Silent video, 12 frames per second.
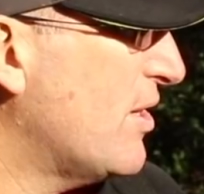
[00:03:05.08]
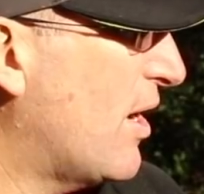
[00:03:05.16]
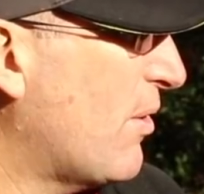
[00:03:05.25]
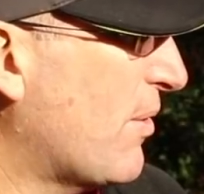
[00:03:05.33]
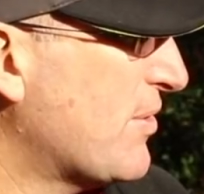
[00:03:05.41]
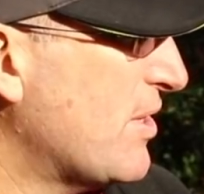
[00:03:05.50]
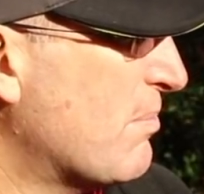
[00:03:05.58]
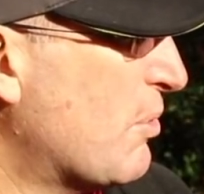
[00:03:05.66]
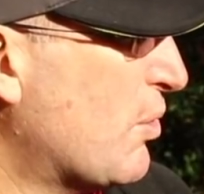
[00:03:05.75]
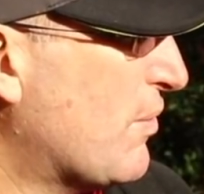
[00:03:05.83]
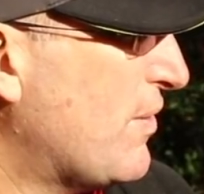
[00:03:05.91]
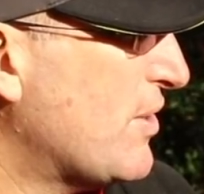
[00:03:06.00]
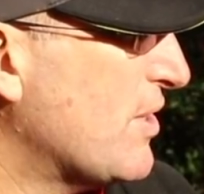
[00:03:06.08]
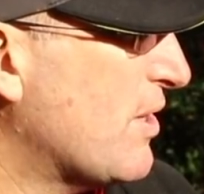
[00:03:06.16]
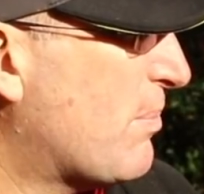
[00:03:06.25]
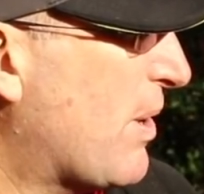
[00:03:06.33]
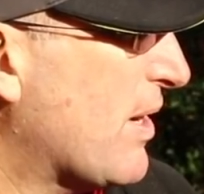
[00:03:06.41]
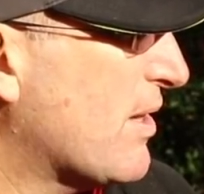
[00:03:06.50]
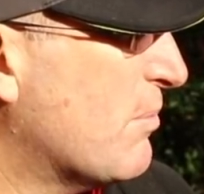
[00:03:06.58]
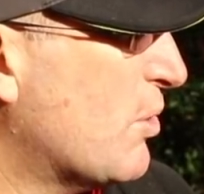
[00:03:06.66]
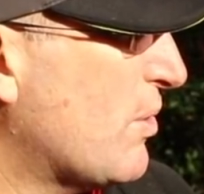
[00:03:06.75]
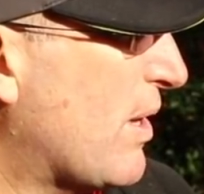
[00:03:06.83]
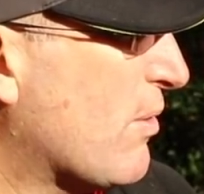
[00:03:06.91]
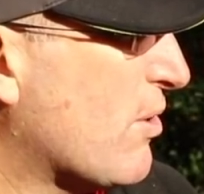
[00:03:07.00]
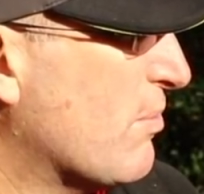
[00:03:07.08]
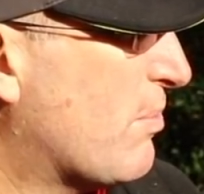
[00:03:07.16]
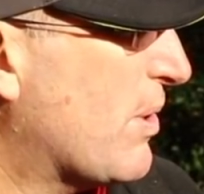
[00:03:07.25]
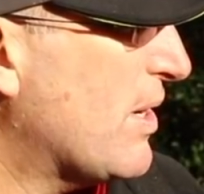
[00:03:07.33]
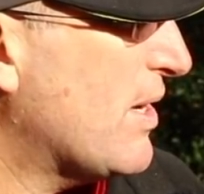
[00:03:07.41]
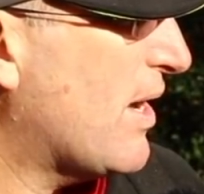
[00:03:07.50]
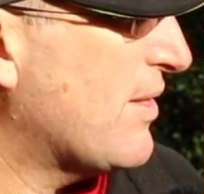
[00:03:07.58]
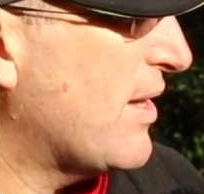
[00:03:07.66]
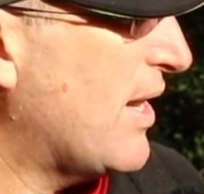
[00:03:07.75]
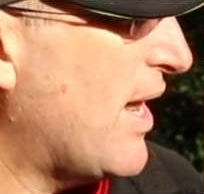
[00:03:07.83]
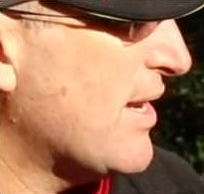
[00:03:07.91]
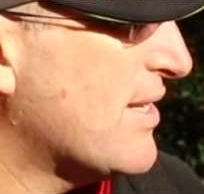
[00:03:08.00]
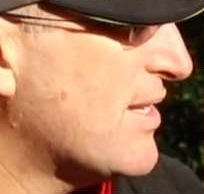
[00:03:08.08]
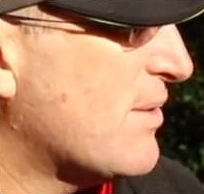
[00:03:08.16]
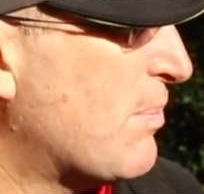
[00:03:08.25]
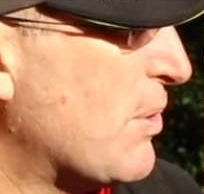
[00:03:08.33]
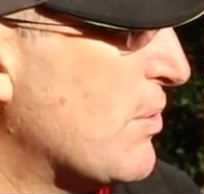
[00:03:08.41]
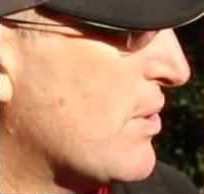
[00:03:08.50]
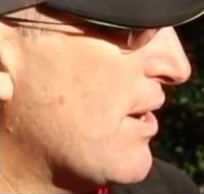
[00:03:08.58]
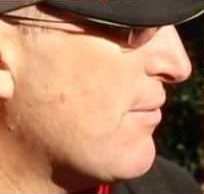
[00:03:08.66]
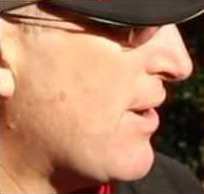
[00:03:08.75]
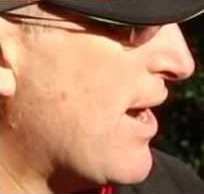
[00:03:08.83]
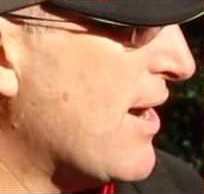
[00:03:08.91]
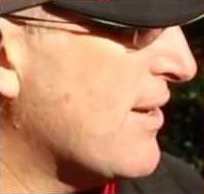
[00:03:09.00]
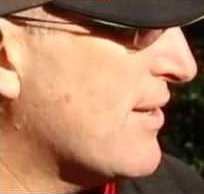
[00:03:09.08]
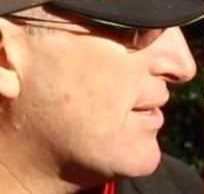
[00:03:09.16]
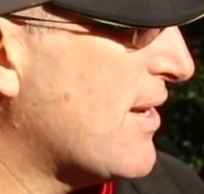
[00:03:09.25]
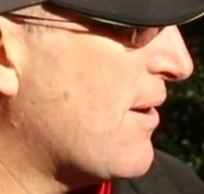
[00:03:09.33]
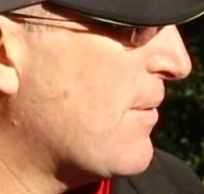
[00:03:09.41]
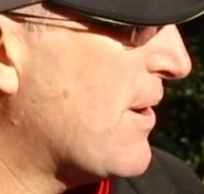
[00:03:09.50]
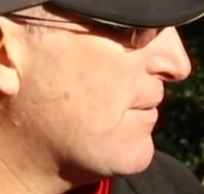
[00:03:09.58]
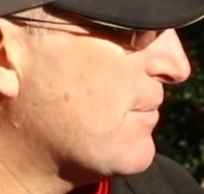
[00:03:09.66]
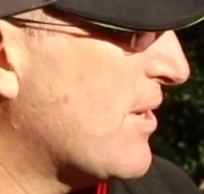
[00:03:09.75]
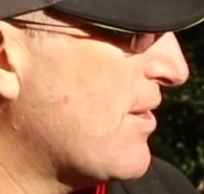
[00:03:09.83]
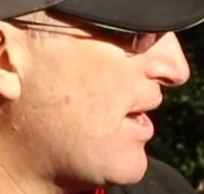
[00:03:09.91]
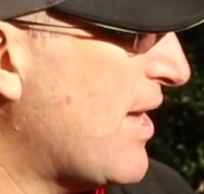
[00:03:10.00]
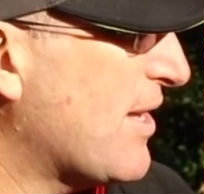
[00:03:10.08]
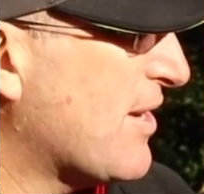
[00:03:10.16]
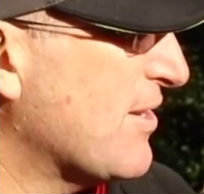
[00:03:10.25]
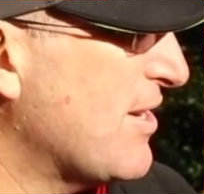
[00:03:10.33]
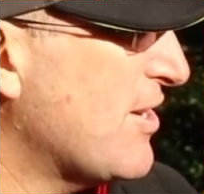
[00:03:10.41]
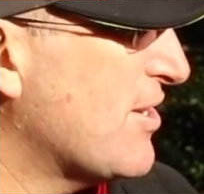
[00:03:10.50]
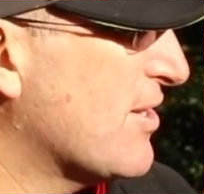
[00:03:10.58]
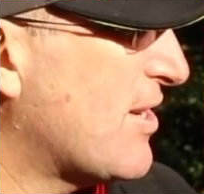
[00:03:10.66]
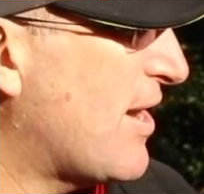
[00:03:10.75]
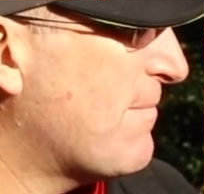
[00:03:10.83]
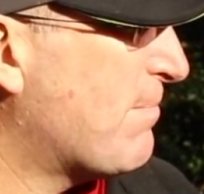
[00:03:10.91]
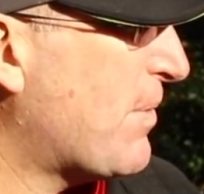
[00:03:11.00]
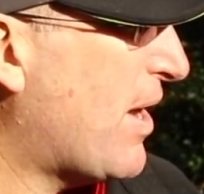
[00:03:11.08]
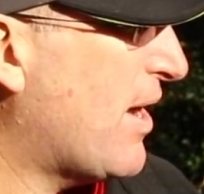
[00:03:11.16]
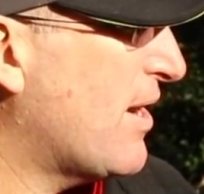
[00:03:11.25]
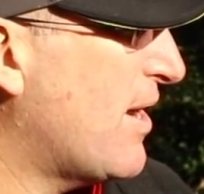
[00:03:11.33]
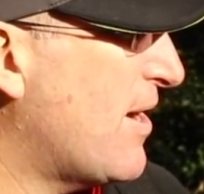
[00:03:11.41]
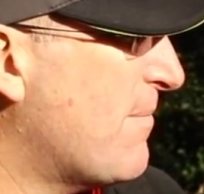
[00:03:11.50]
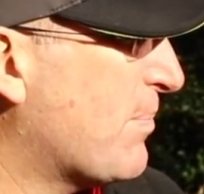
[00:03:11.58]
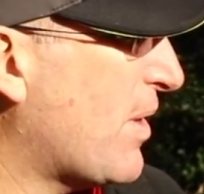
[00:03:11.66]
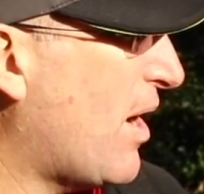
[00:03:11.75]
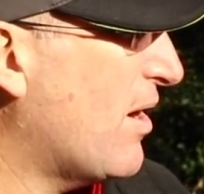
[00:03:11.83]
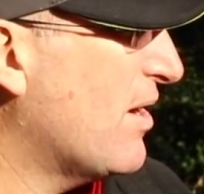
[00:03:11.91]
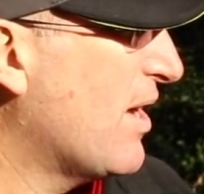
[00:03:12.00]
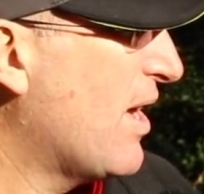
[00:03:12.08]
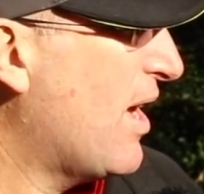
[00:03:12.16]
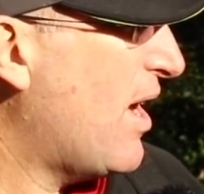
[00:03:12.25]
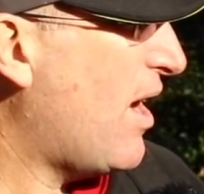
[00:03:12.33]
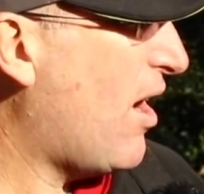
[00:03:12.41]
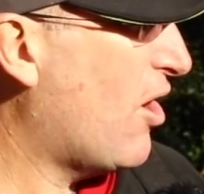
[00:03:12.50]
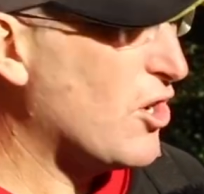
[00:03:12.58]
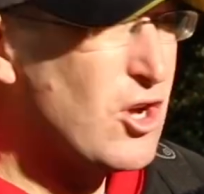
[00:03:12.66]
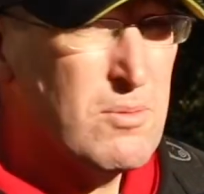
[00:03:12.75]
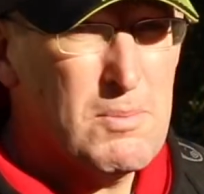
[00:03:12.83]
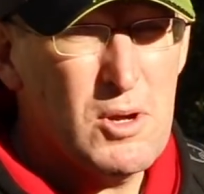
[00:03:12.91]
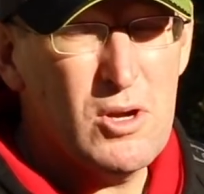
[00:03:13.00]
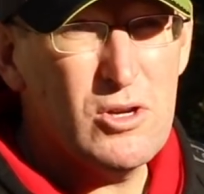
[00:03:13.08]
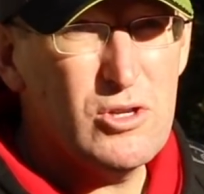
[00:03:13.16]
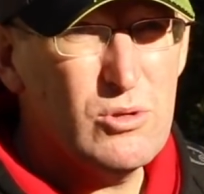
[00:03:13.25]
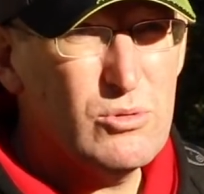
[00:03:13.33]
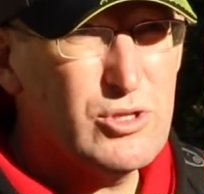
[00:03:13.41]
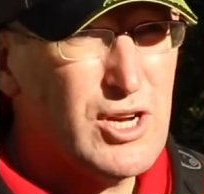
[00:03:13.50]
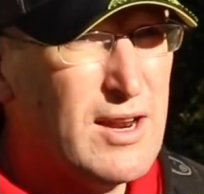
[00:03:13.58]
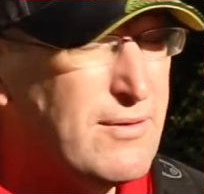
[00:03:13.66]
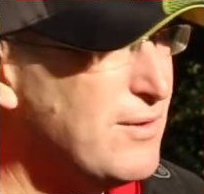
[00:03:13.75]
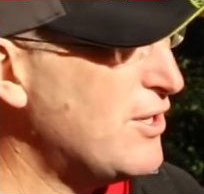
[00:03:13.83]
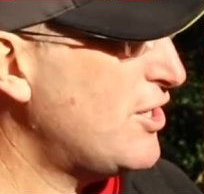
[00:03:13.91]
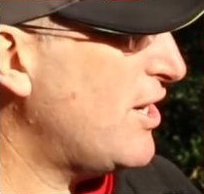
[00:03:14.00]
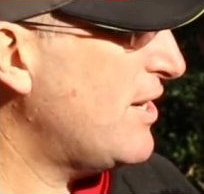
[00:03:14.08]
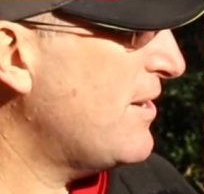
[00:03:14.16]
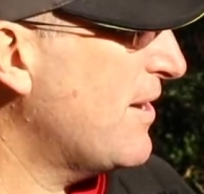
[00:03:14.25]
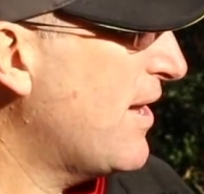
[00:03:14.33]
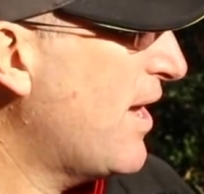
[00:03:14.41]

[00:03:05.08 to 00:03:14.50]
you know, obviously the more fish in your peg, the more they'll compete and the less spooked they'll get. So so they're the conditions. And on a commercial shallow fishing,